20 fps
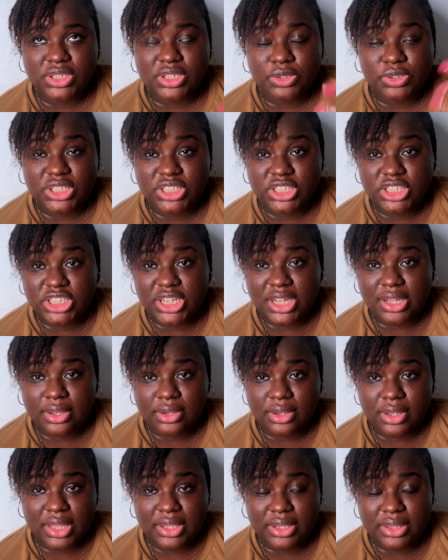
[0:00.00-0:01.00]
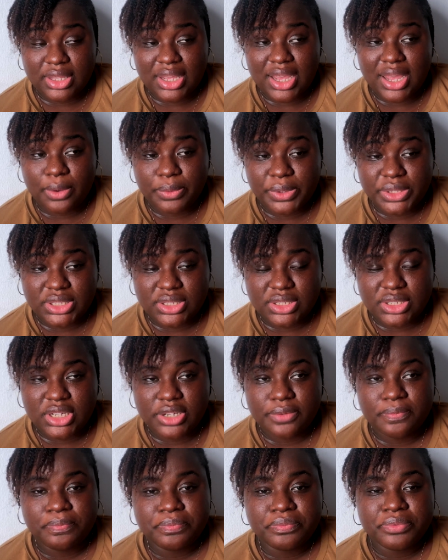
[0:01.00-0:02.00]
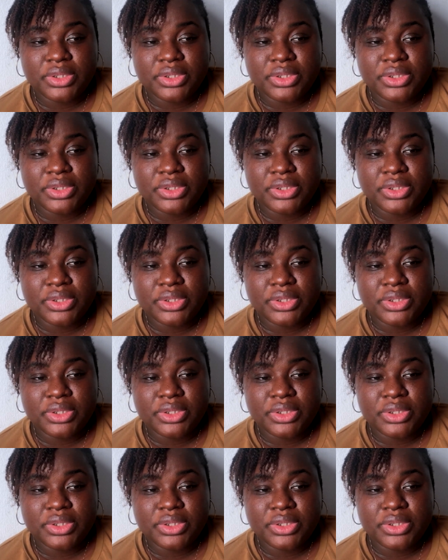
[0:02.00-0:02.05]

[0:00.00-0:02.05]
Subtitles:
There was a teacher in the car with Tisha.